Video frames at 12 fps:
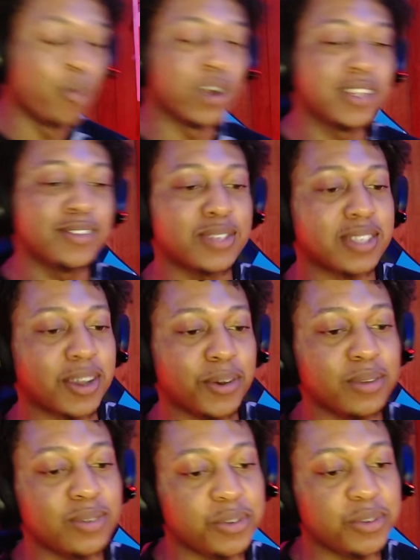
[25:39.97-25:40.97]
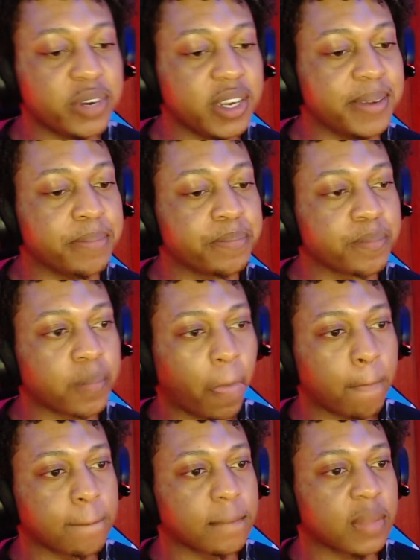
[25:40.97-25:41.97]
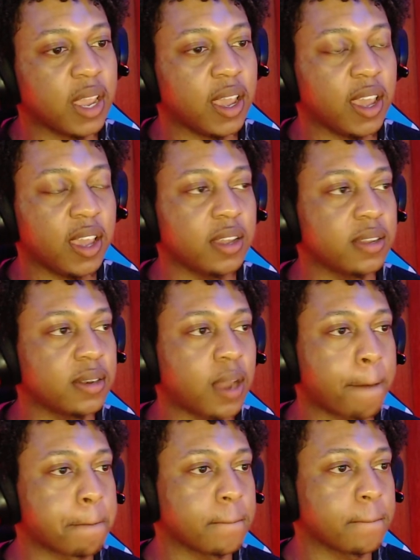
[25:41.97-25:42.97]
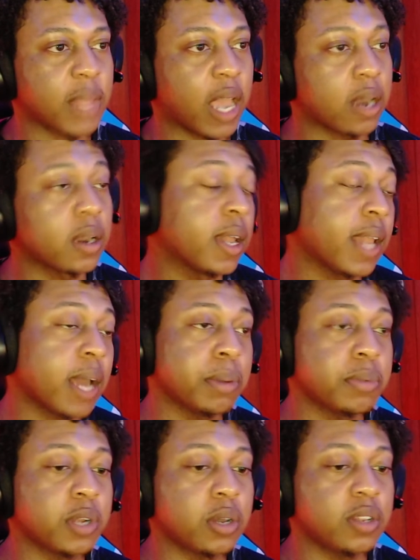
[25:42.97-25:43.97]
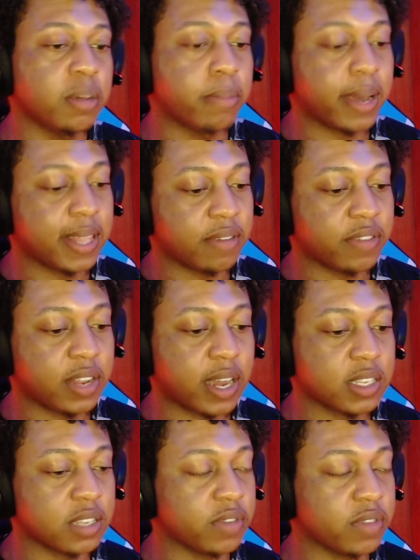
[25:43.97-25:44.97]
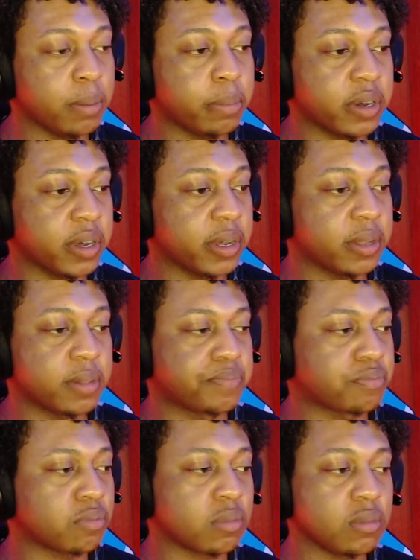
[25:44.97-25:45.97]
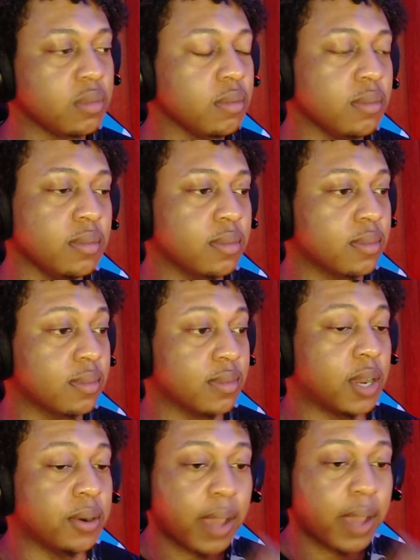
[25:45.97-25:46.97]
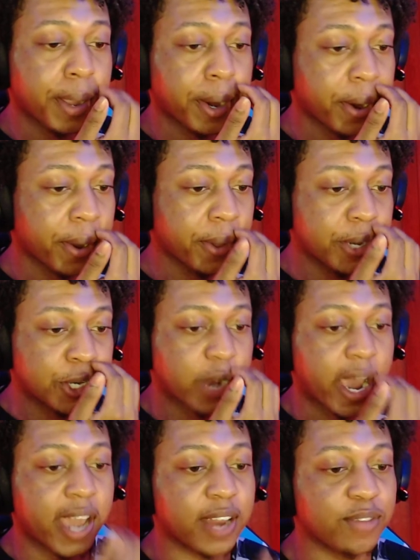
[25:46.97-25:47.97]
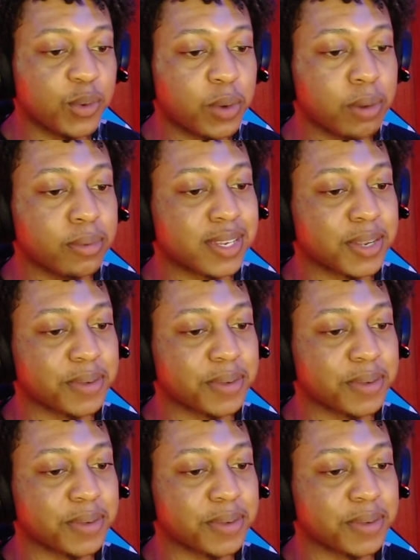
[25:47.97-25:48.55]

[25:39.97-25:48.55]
you sow you do reap. And a lot of people don't live by that philosophy, but okay, girl, try it if you want to.